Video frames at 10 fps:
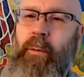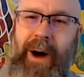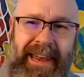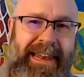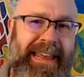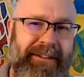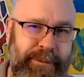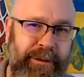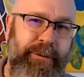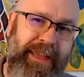Why did I have to
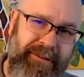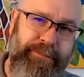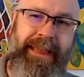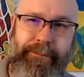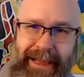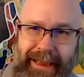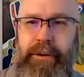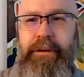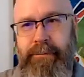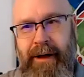be raised by a
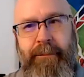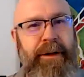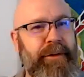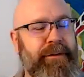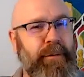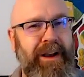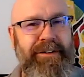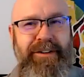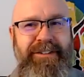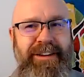bipolar mom? All those
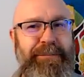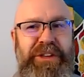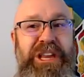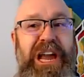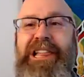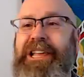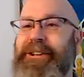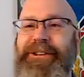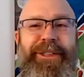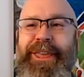questions. And I'm yelling
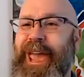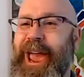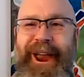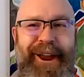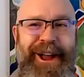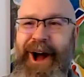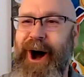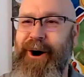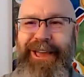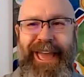into the air.
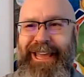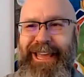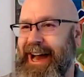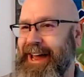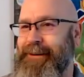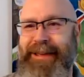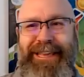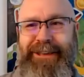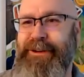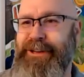Okay, God, I'll
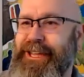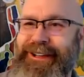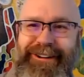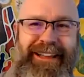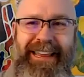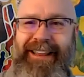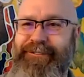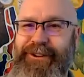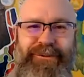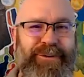make you a deal.
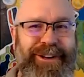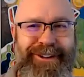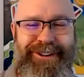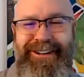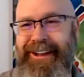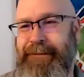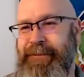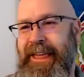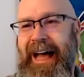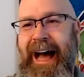If you're real,
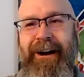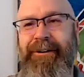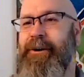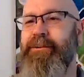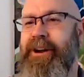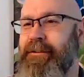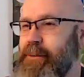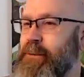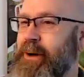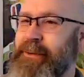I'll go wherever
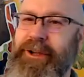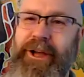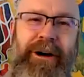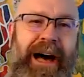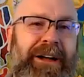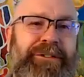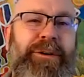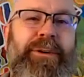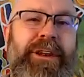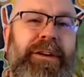you want me to go. I'll
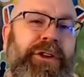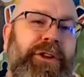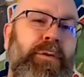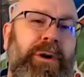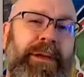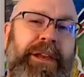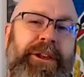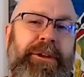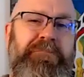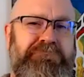do whatever you want me to
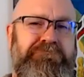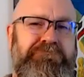do.